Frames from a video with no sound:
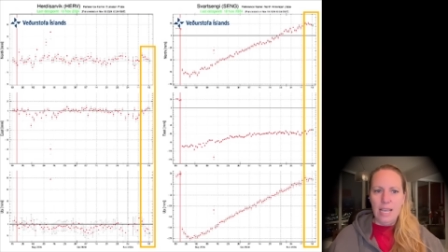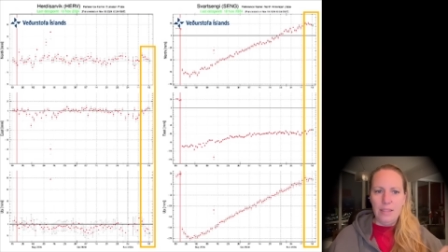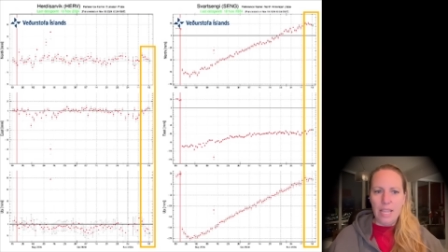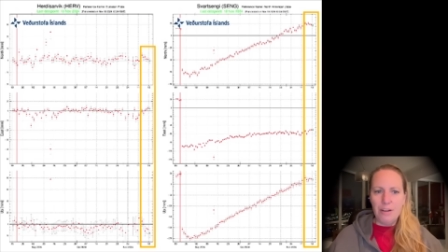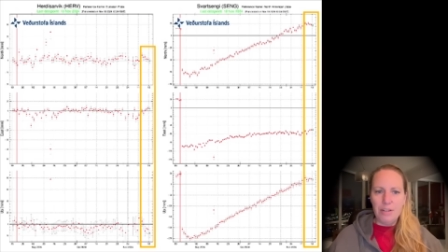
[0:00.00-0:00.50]

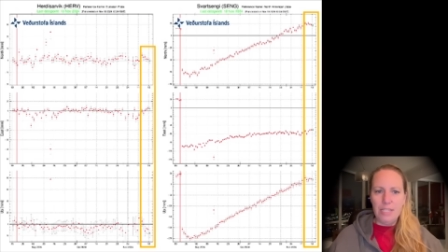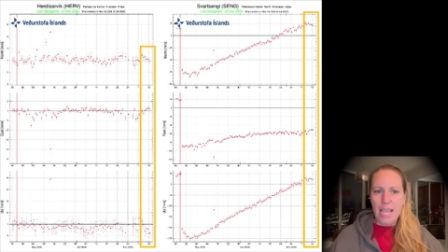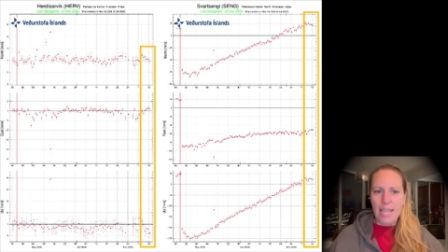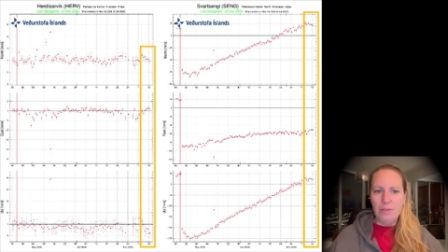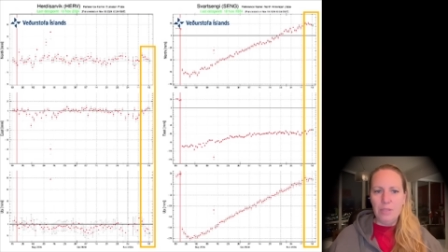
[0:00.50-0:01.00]
They are
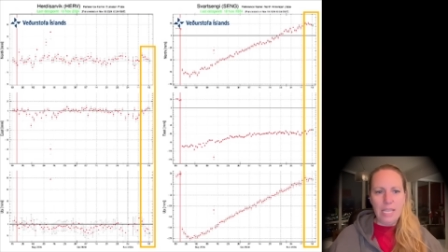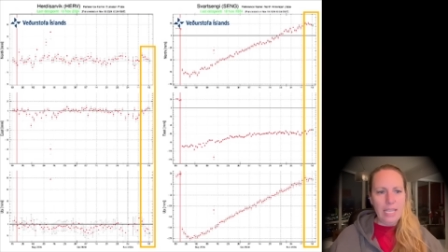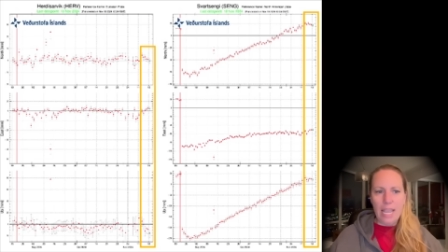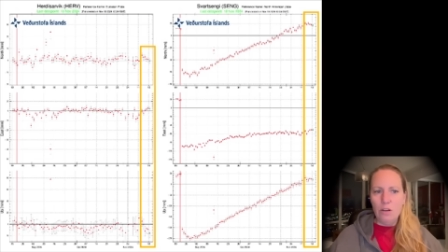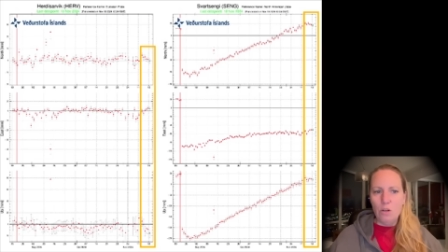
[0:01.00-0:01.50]
saying they
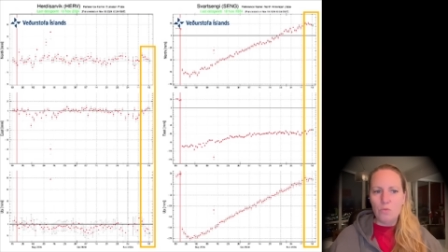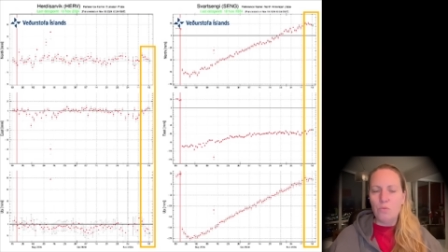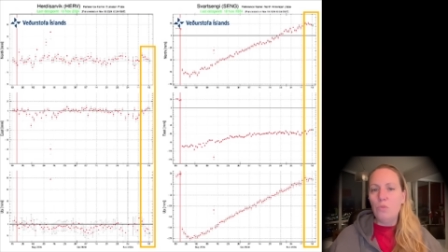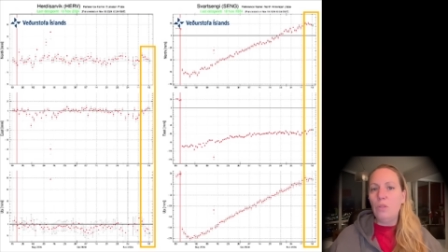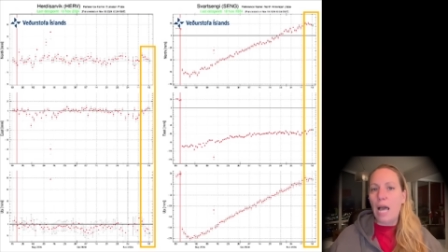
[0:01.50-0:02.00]
cannot
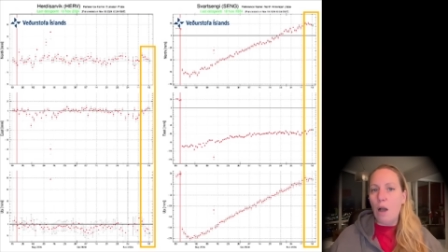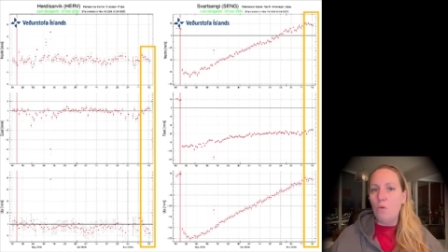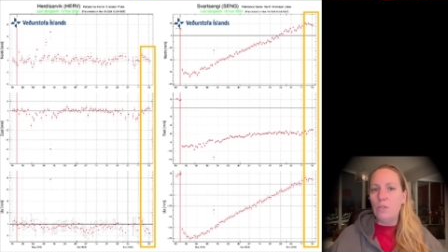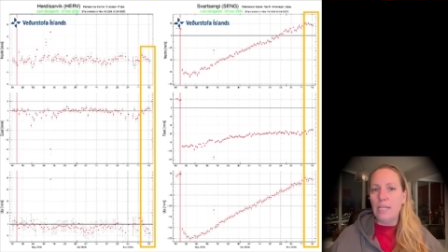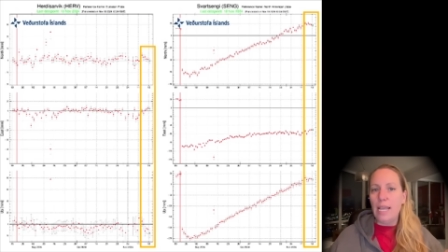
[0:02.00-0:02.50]
rule
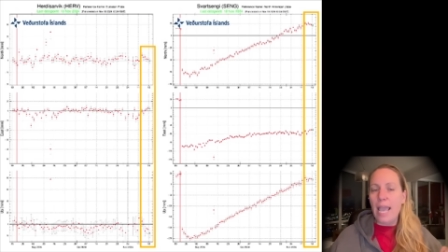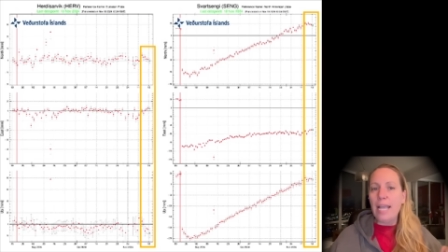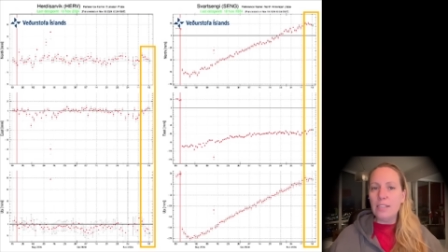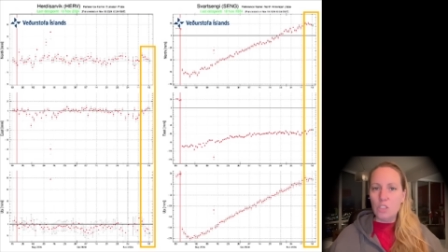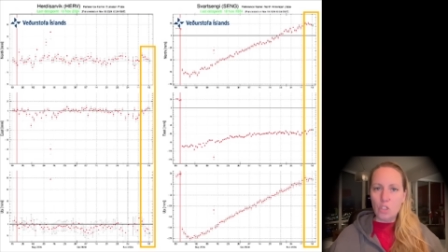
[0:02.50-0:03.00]
out
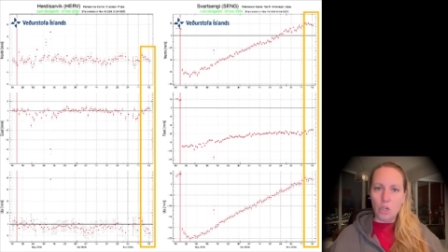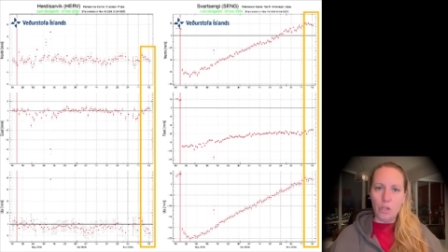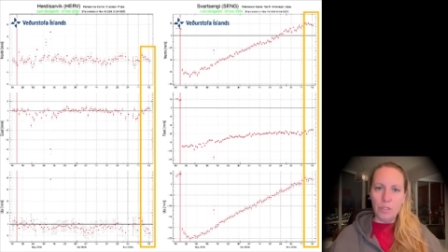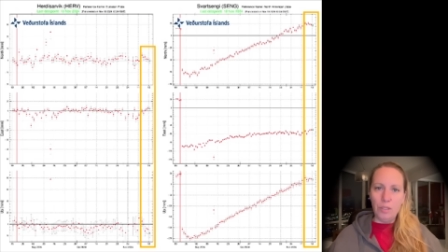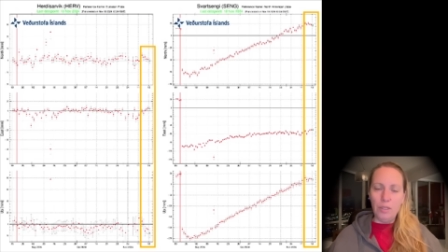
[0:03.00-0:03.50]

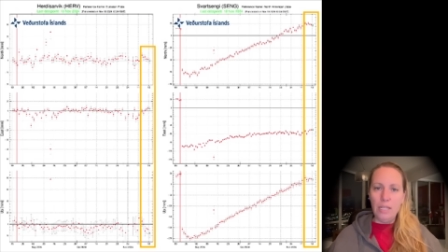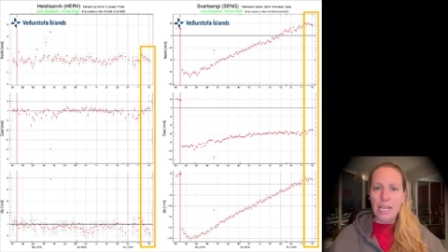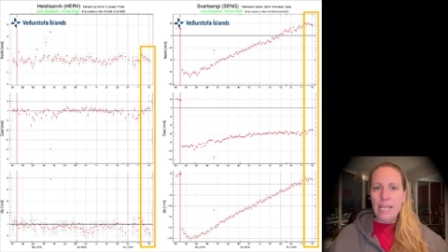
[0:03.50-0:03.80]
external